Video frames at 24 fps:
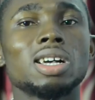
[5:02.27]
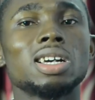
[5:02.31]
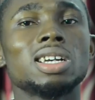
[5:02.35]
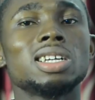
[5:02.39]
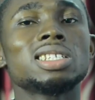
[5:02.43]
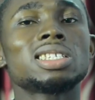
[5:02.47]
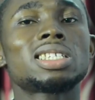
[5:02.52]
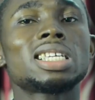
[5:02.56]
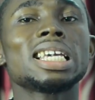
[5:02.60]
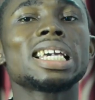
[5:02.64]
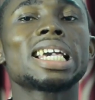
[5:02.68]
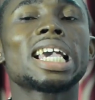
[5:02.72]

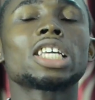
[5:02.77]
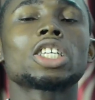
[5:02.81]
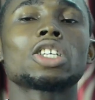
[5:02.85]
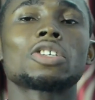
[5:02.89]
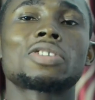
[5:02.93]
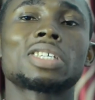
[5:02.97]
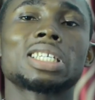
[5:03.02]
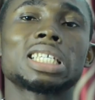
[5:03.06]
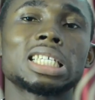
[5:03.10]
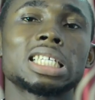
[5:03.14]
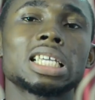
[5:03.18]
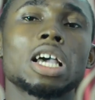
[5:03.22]
Until in
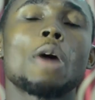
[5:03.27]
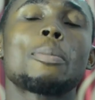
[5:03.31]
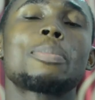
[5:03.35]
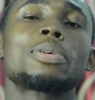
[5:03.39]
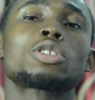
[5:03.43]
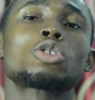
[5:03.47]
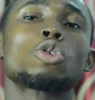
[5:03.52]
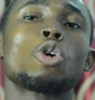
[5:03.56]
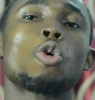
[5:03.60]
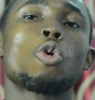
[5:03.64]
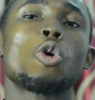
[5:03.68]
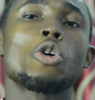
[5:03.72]
case of the
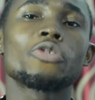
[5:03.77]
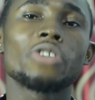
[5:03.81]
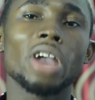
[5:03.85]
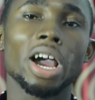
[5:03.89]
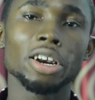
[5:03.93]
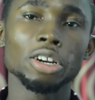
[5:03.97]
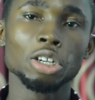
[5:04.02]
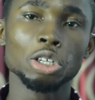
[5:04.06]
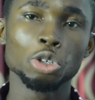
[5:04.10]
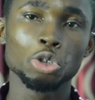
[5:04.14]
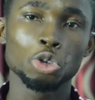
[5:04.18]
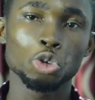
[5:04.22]
opposite, could be a
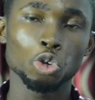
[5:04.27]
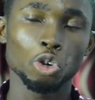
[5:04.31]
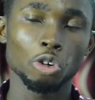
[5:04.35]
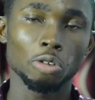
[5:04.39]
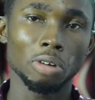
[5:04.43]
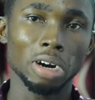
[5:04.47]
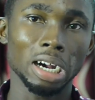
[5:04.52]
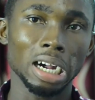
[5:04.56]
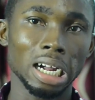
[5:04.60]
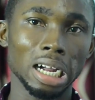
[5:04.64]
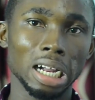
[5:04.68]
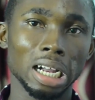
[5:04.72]
new
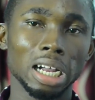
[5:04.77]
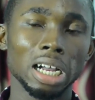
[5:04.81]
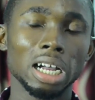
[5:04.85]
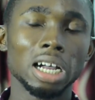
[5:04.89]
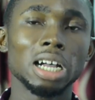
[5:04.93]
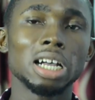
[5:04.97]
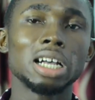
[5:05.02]
so on.